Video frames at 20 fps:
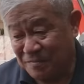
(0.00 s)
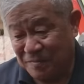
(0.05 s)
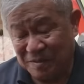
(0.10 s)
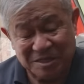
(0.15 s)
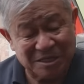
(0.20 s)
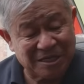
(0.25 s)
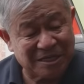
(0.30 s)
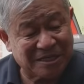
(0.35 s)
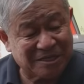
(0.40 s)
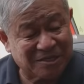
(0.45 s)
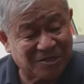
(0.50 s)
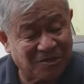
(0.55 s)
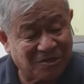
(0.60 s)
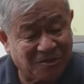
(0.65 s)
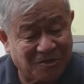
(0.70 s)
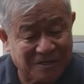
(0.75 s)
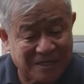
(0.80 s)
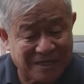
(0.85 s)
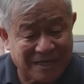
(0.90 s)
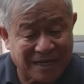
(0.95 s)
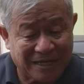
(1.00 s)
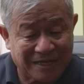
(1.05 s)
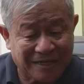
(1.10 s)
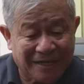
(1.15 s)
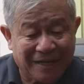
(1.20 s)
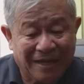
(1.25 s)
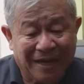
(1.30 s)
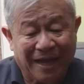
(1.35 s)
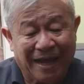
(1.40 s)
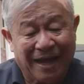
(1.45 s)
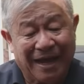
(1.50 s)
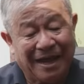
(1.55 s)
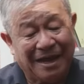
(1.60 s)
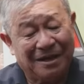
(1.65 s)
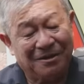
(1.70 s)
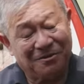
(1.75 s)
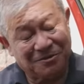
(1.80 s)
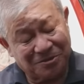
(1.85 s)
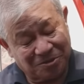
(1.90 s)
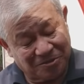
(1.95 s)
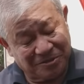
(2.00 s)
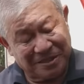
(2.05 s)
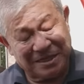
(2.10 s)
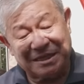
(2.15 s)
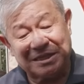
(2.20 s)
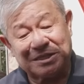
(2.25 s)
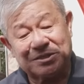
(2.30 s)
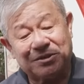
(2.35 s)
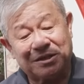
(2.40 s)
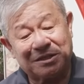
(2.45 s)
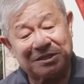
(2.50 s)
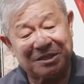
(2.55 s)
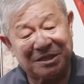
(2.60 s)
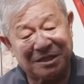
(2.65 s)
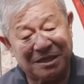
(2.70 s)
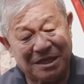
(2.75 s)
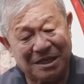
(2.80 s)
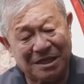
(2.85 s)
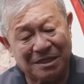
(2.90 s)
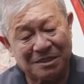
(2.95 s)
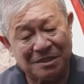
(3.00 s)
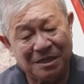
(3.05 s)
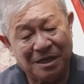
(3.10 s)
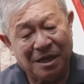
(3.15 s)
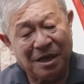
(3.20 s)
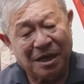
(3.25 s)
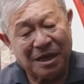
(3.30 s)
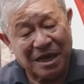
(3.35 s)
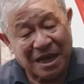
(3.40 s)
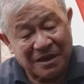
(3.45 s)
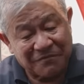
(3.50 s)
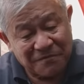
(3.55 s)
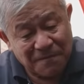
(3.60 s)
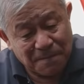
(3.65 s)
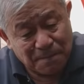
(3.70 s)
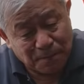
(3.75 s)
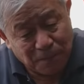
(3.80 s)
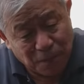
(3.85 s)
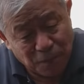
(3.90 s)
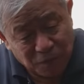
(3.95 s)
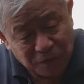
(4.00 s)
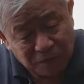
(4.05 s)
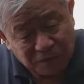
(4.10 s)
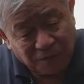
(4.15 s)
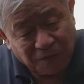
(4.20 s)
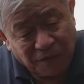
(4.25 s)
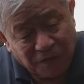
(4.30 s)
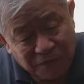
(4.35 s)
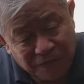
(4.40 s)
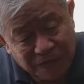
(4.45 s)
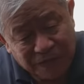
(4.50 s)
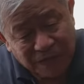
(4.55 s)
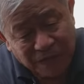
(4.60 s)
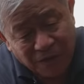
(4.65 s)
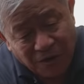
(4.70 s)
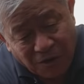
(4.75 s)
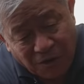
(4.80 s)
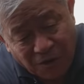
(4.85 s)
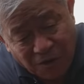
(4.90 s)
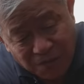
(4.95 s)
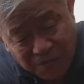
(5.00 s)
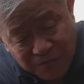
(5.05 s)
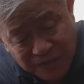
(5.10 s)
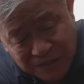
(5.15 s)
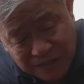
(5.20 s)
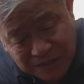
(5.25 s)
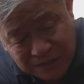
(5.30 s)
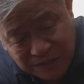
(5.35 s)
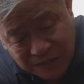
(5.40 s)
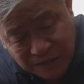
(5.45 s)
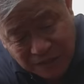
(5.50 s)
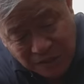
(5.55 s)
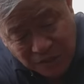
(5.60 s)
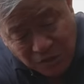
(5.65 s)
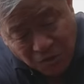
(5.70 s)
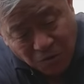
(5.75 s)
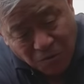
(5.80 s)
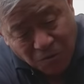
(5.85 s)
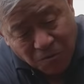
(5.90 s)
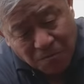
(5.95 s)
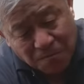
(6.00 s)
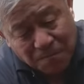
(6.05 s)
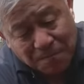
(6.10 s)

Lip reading: the machine is not on yet. And also the instruction is never push forward, always go